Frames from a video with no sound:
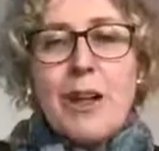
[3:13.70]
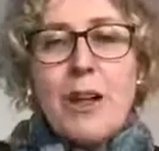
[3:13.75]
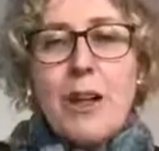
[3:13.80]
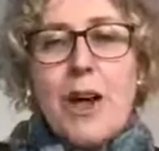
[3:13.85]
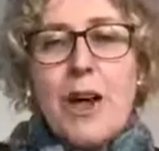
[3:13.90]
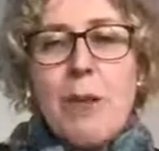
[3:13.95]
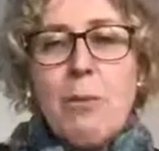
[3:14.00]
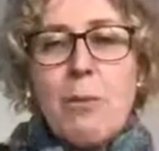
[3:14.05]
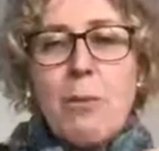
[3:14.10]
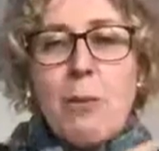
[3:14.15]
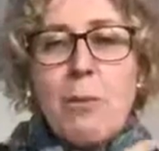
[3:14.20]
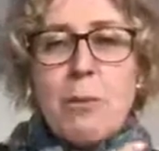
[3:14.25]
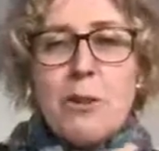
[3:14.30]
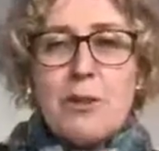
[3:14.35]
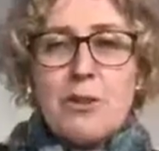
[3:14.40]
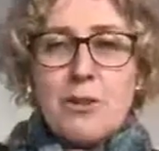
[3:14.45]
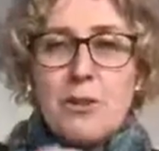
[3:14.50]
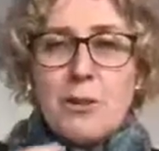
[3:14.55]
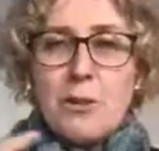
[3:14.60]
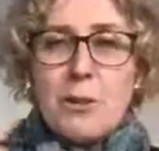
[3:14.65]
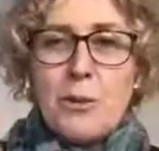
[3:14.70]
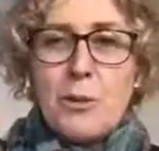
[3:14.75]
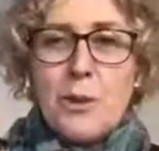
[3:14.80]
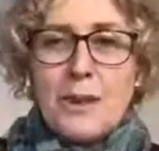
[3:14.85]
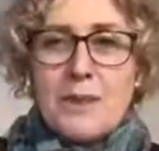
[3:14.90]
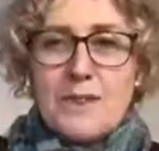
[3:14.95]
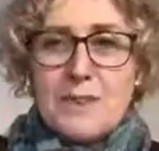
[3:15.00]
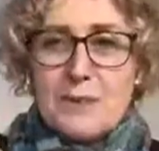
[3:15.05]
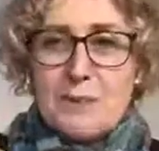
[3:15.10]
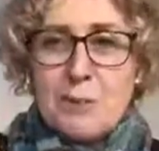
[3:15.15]
And what we do
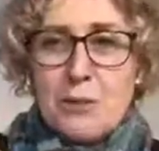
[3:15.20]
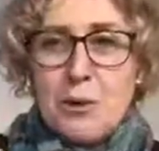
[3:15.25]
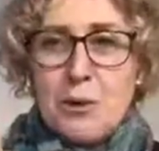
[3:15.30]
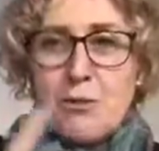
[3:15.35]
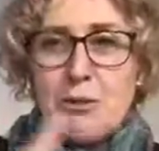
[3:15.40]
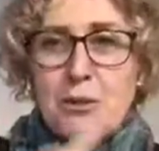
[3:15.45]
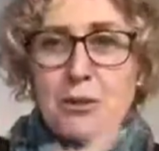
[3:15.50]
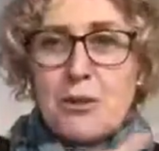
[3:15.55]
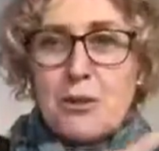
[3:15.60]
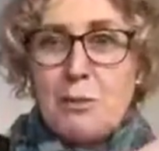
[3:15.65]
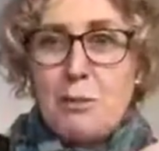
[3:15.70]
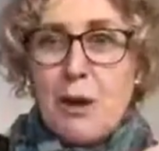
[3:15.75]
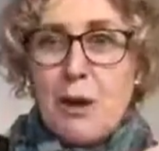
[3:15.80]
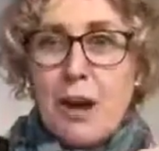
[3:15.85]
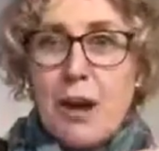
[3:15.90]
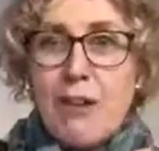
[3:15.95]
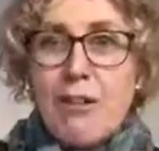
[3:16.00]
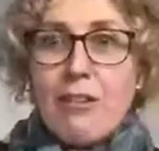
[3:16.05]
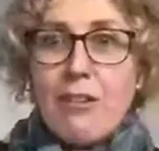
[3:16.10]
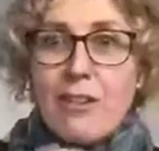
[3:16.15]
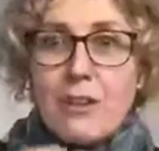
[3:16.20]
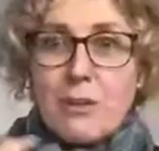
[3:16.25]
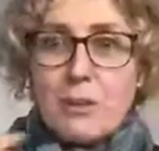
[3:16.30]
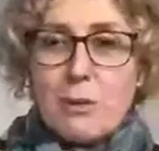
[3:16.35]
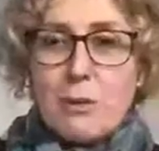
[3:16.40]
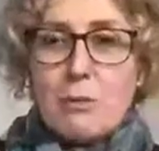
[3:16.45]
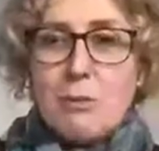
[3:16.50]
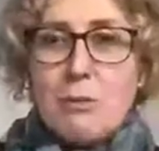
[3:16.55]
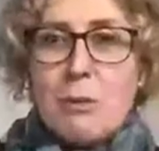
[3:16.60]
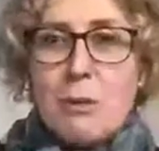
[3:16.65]
in this beautiful spiral as
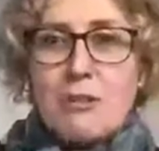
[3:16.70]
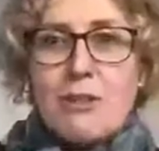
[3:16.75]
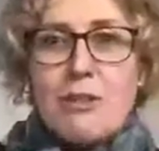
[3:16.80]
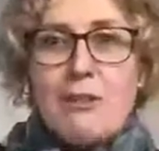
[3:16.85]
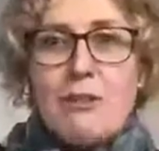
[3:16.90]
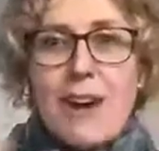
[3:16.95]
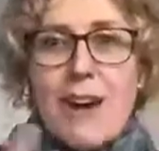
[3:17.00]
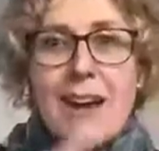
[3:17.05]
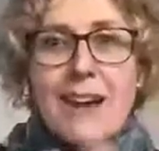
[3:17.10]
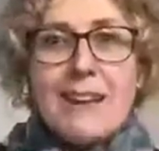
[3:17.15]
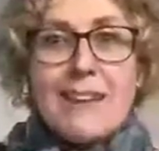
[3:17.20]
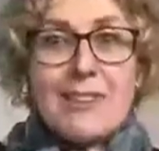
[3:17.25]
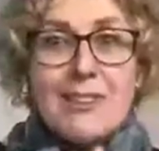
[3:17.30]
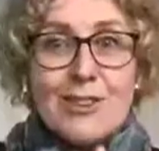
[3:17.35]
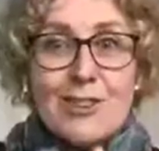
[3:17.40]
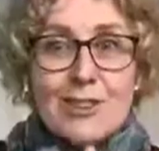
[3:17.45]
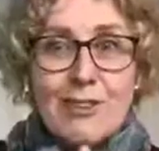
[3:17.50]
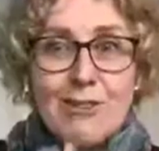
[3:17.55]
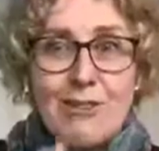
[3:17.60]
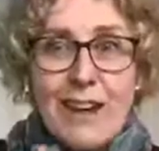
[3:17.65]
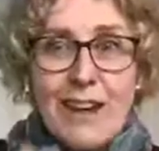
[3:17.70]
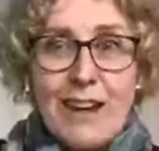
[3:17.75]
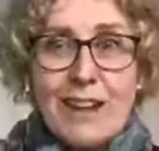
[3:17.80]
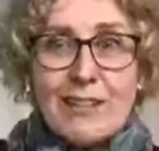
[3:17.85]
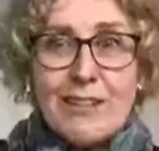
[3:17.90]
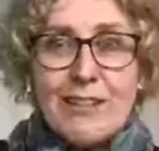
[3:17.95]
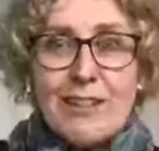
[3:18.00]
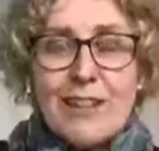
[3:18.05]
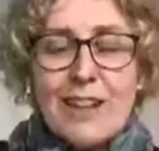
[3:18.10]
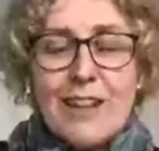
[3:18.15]
we move around and
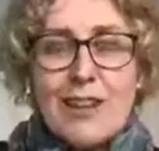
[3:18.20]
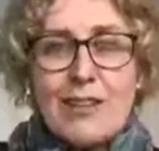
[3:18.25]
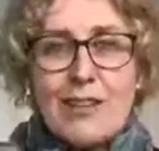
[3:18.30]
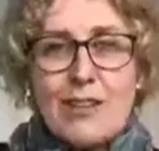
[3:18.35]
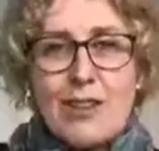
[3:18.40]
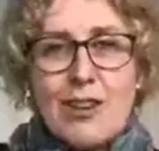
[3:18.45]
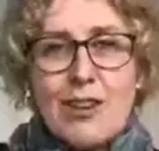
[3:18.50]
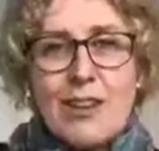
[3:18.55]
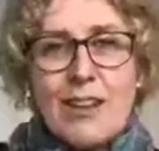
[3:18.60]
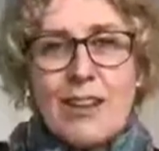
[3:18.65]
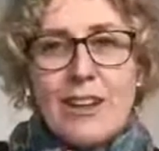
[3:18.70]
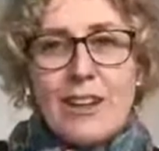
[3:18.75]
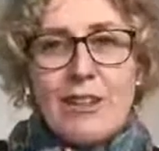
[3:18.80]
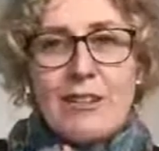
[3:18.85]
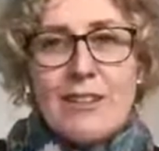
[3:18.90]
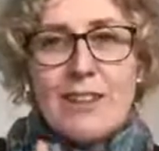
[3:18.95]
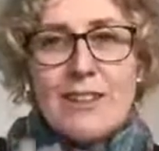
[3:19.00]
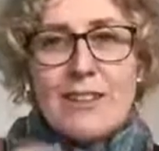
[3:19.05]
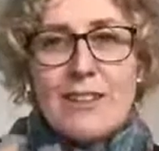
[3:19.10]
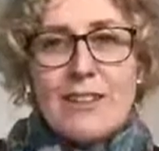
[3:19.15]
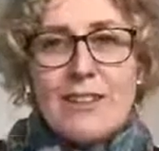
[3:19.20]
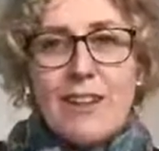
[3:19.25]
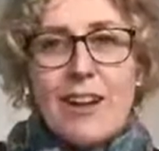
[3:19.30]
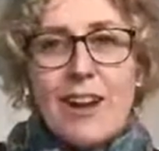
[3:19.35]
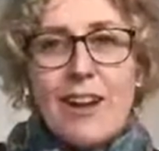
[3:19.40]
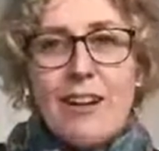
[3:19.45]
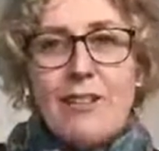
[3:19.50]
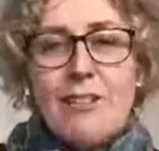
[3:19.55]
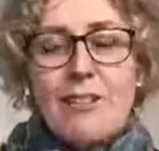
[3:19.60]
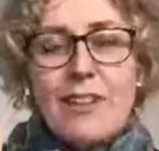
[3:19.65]
around on our journey of this
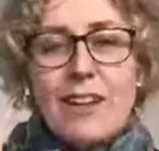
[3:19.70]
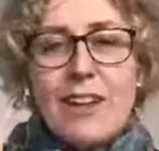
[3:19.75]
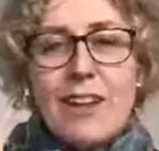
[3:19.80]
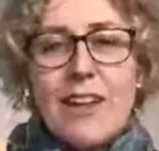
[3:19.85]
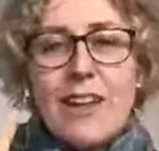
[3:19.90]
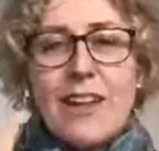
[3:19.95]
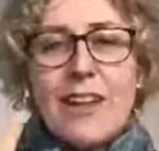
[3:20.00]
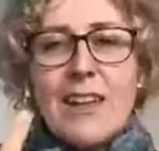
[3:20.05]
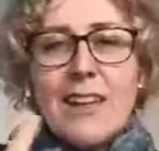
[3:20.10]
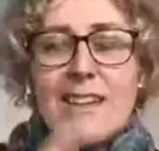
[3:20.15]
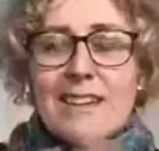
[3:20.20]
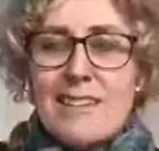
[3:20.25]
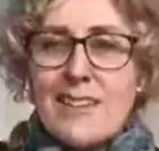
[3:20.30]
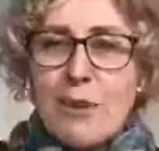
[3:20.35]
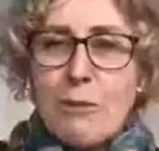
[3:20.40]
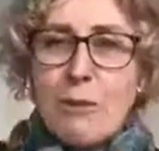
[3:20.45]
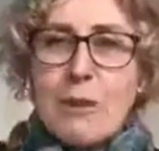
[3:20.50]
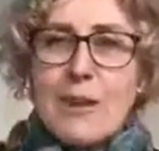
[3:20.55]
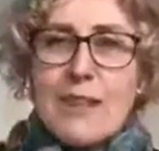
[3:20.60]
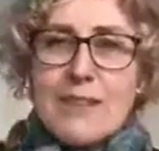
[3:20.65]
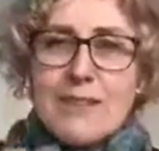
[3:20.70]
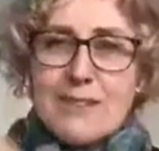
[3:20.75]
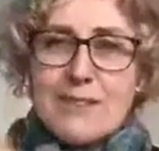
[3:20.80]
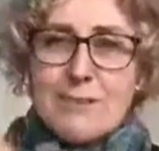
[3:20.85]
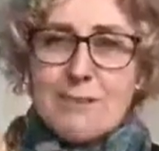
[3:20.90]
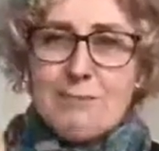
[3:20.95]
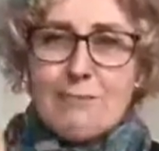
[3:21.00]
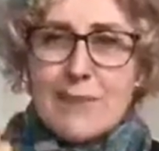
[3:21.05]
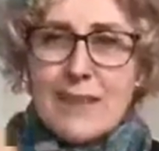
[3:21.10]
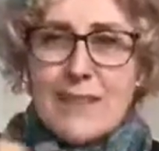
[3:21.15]
life is that we get to
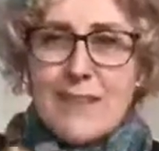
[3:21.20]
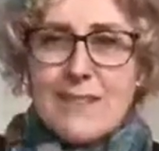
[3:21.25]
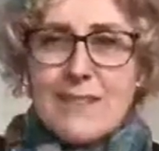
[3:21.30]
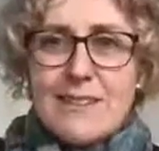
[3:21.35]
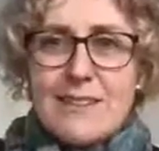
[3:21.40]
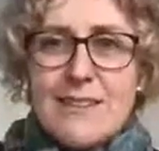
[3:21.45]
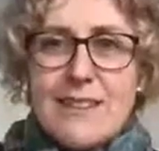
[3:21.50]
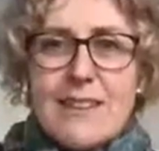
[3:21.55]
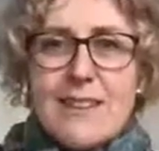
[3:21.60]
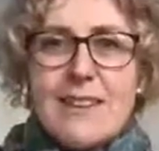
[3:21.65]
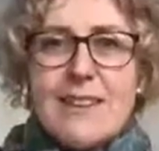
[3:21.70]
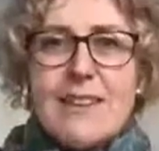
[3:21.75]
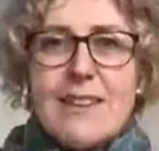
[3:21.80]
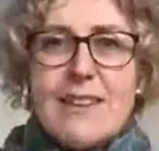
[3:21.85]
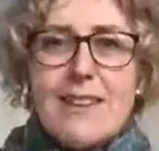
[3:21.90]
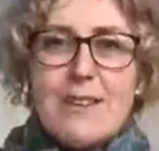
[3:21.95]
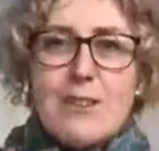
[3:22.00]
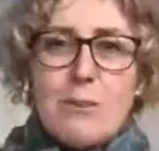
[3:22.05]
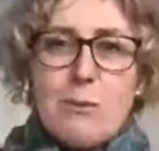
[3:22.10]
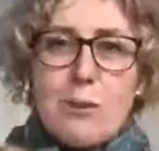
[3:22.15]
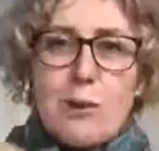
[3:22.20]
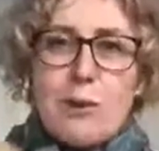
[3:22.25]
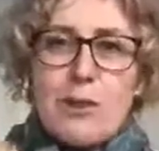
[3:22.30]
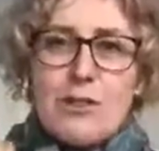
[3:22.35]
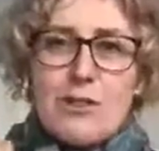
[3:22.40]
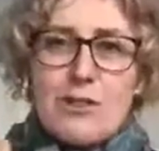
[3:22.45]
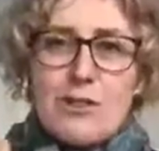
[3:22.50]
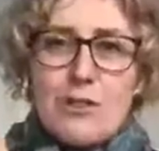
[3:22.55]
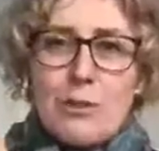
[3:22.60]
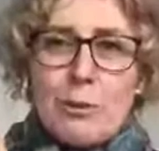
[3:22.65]
meet these
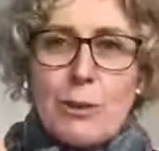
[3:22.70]
emotions.